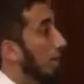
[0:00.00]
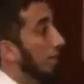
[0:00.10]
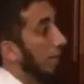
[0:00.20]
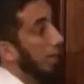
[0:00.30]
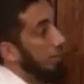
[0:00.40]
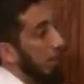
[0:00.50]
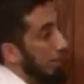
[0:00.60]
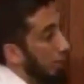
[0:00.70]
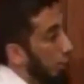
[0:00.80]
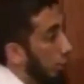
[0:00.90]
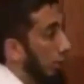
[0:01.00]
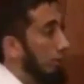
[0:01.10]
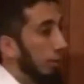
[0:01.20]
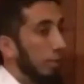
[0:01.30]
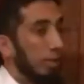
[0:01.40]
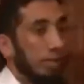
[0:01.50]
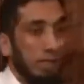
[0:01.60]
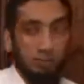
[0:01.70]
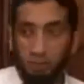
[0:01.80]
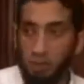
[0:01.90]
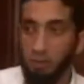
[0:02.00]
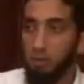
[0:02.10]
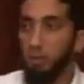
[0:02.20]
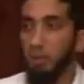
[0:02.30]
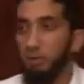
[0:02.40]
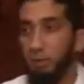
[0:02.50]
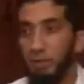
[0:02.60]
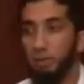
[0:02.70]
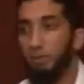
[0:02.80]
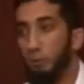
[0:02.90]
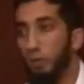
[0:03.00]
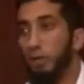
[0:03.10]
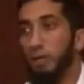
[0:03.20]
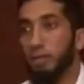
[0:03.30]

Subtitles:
they command the good and forbid the evil. How many people have heard that before?